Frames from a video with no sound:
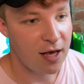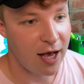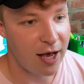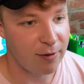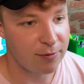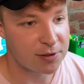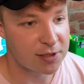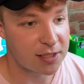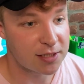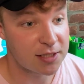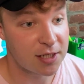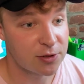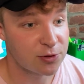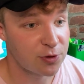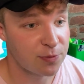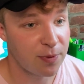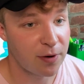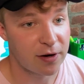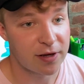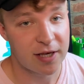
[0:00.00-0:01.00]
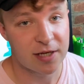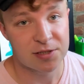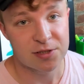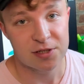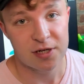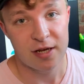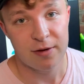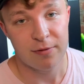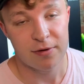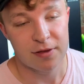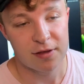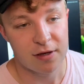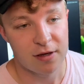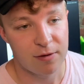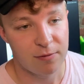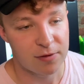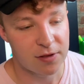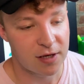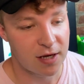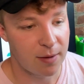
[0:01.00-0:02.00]
I was at Central Park yesterday with
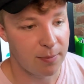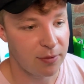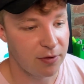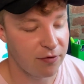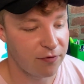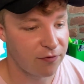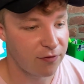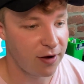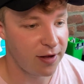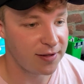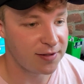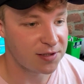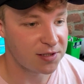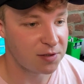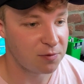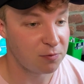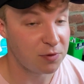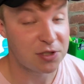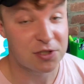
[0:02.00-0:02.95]
a couple of friends, and we